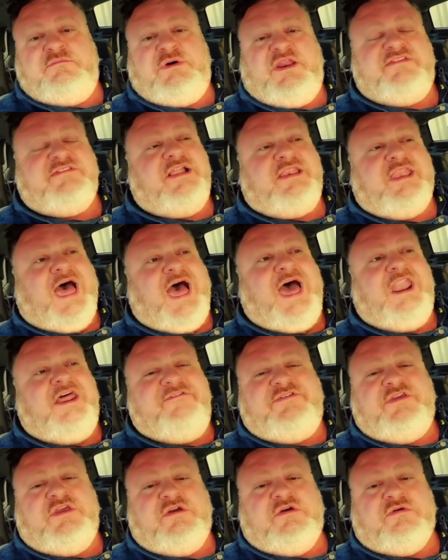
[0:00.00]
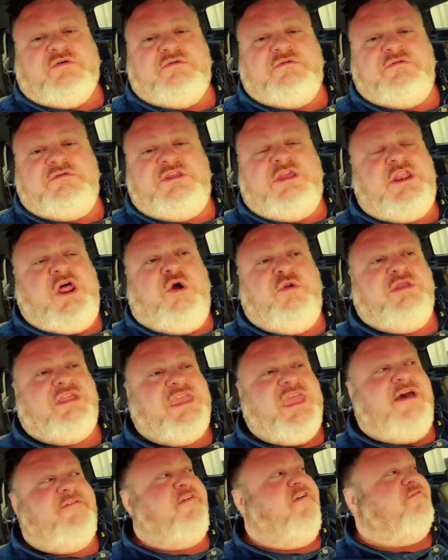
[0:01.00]
But it's a lot of you. You
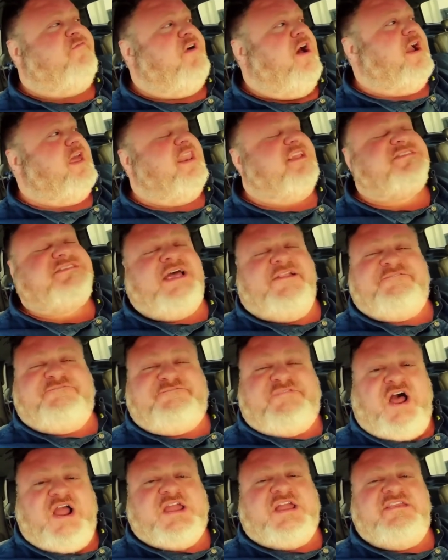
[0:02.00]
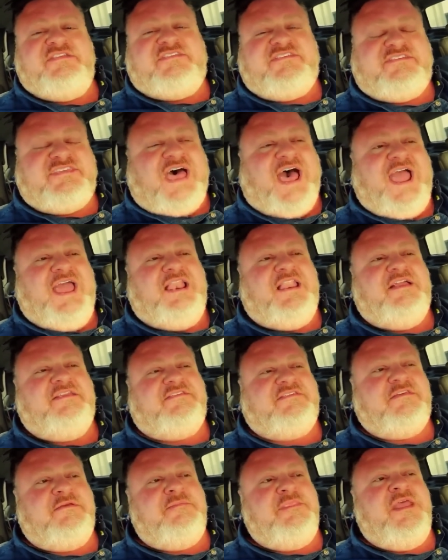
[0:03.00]
don't give a fuck. And it's that fucking
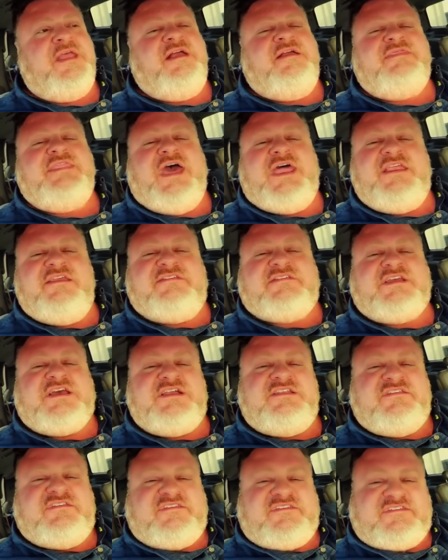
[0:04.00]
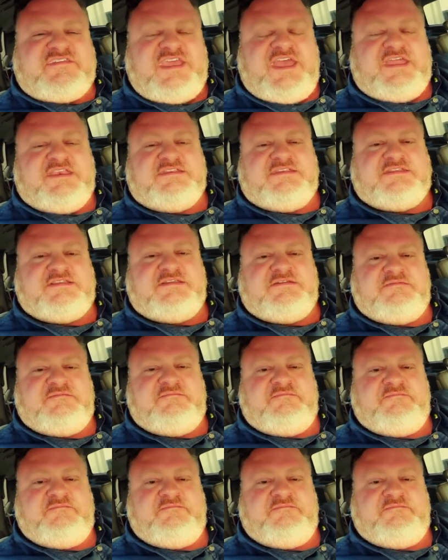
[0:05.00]
silence that is consent.